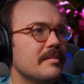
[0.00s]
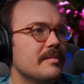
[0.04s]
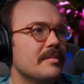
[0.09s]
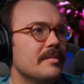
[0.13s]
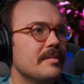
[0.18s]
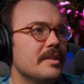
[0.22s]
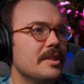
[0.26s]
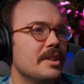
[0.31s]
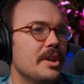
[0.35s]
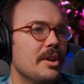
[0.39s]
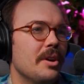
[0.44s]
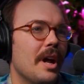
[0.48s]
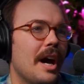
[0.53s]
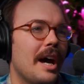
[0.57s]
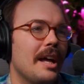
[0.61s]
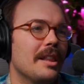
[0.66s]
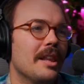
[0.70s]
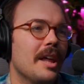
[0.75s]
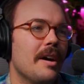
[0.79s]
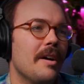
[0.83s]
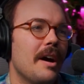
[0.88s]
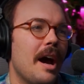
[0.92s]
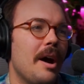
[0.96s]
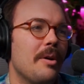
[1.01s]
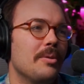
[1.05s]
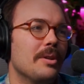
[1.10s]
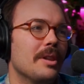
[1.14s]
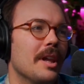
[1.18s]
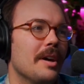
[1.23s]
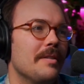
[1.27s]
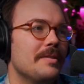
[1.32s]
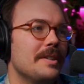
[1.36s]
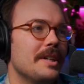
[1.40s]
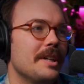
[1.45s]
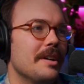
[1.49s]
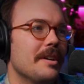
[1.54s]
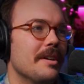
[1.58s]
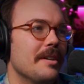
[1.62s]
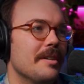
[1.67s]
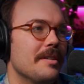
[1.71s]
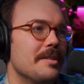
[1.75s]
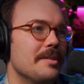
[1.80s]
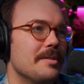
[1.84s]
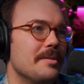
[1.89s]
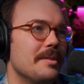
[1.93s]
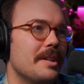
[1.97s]
Dude, I would love to hear her
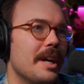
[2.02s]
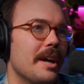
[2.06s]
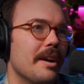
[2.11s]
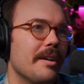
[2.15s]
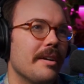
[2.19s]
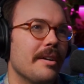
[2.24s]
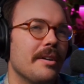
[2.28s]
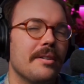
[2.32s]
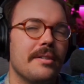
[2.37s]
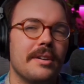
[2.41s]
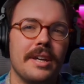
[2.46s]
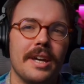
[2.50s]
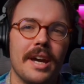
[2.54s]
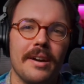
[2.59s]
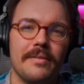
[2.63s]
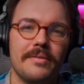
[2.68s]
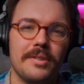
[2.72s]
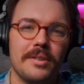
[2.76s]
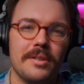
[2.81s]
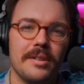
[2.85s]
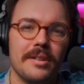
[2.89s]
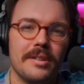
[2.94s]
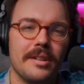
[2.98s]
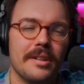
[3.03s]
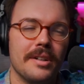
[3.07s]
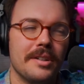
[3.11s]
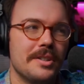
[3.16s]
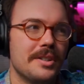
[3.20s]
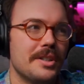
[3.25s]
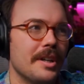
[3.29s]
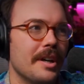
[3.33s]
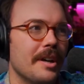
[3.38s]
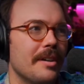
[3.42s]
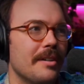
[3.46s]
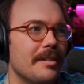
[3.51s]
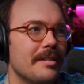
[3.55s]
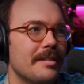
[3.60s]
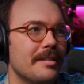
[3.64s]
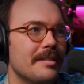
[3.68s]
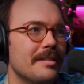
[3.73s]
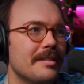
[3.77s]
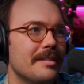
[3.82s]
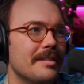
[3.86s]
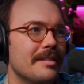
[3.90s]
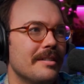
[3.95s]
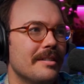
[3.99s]
do karaoke after a show.
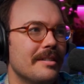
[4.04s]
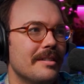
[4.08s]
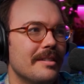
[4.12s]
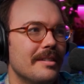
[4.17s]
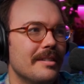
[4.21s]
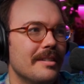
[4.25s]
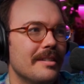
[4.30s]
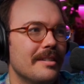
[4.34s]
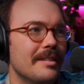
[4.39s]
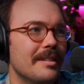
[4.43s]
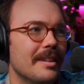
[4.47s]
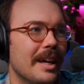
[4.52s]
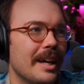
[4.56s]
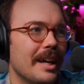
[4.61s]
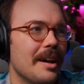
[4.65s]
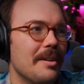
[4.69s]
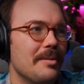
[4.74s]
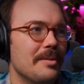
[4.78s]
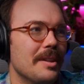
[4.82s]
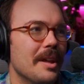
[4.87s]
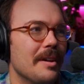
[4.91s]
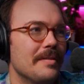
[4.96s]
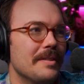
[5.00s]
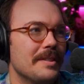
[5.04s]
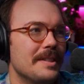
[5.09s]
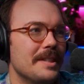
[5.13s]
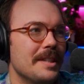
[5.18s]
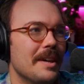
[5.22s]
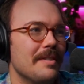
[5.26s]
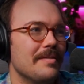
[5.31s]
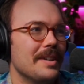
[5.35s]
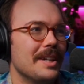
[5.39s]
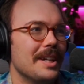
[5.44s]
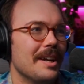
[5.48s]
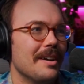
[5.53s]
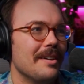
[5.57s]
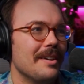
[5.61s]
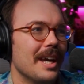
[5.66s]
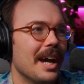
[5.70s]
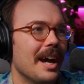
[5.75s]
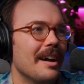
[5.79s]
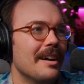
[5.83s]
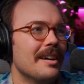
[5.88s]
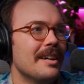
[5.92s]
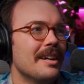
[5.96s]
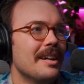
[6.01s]
Like, I would love to see that video,
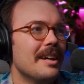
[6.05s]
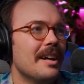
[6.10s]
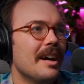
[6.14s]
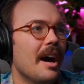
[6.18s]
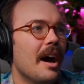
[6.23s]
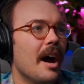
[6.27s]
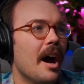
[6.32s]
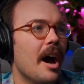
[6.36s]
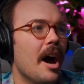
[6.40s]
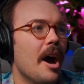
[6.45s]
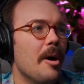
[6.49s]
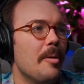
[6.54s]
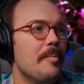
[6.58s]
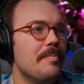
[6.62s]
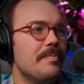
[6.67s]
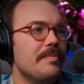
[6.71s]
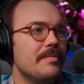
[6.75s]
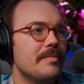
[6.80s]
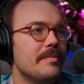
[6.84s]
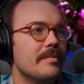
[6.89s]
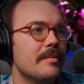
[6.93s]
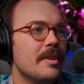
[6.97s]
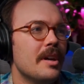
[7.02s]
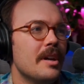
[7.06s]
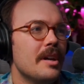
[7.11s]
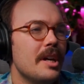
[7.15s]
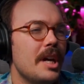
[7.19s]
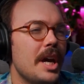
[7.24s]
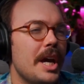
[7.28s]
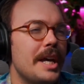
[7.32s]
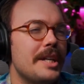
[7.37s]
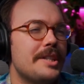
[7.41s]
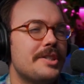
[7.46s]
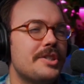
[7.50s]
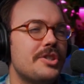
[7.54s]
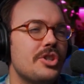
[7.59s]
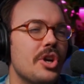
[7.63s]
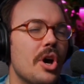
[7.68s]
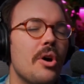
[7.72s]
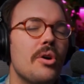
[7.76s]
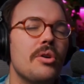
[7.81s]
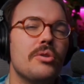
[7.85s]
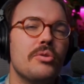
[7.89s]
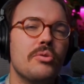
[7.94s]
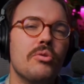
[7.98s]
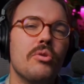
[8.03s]
yeah. It's
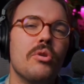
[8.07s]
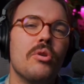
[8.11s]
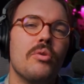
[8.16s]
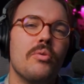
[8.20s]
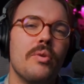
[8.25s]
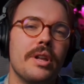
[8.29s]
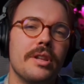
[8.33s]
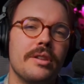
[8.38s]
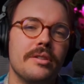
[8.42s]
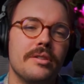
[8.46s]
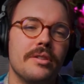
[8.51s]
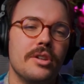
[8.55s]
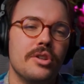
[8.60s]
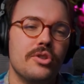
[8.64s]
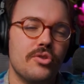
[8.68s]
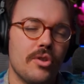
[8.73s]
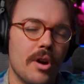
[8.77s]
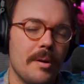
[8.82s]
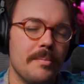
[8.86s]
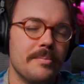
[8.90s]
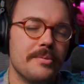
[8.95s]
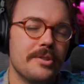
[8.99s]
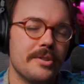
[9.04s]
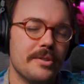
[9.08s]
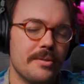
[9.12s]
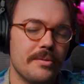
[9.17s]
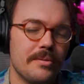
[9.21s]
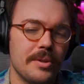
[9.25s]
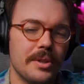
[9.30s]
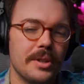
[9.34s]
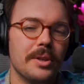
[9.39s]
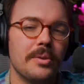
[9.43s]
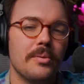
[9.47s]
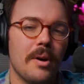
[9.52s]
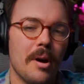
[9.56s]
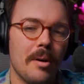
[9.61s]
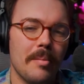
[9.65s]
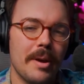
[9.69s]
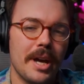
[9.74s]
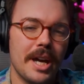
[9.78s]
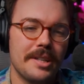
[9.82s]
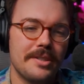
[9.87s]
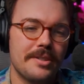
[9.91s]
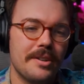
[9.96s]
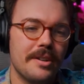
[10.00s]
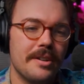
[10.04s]
so cool when the drums are really well
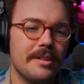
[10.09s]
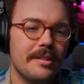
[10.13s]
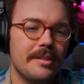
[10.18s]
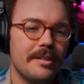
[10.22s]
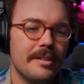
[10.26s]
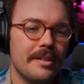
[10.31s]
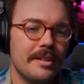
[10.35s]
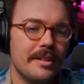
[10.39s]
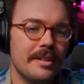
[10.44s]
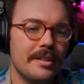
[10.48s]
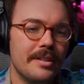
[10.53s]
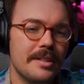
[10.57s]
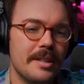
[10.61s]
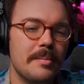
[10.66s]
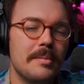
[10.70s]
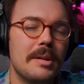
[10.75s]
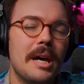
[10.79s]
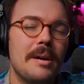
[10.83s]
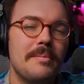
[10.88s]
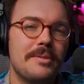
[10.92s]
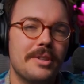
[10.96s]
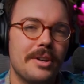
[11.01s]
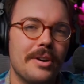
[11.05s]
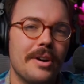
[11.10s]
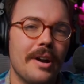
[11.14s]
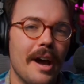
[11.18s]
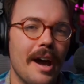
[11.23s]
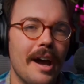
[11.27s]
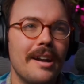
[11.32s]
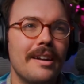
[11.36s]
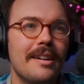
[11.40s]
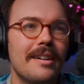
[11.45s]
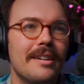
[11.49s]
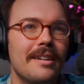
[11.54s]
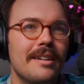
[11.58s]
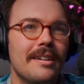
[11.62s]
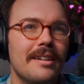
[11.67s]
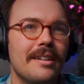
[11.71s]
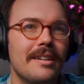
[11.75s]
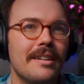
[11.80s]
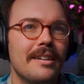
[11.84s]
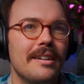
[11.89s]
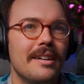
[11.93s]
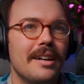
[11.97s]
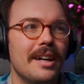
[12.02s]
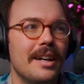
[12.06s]
mastered. Sometimes they're not,
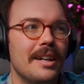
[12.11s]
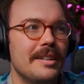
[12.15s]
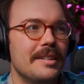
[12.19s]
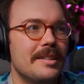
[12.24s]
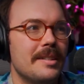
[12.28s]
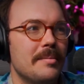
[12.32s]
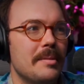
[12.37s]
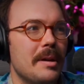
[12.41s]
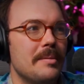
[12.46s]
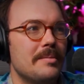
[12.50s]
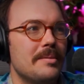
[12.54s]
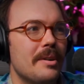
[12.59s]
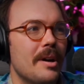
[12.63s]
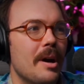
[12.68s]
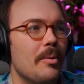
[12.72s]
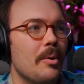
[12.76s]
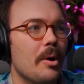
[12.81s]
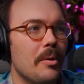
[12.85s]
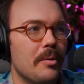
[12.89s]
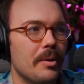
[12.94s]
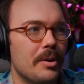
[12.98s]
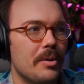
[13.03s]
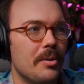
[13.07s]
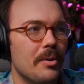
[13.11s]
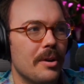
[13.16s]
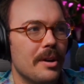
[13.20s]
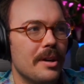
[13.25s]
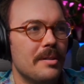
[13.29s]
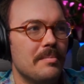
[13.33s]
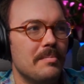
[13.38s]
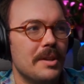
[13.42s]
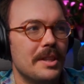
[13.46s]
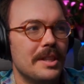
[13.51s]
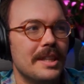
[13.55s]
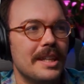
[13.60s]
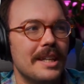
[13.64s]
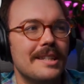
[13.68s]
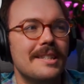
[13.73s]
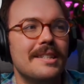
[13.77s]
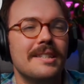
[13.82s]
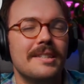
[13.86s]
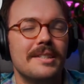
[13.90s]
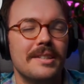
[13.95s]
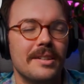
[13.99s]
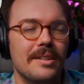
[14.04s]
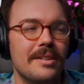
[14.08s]
and sometimes they're not well recorded, but this
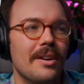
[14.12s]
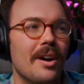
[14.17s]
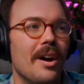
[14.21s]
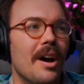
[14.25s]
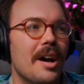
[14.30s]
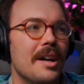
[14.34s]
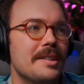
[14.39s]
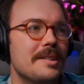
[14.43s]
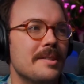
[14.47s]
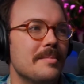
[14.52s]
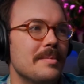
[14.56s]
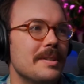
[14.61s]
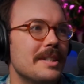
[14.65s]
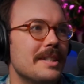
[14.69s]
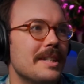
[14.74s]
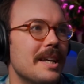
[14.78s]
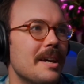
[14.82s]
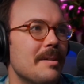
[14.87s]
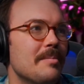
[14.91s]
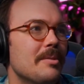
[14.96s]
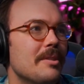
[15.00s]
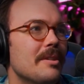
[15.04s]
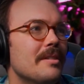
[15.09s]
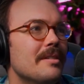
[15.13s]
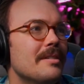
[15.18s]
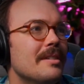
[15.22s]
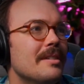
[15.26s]
is an awesome example.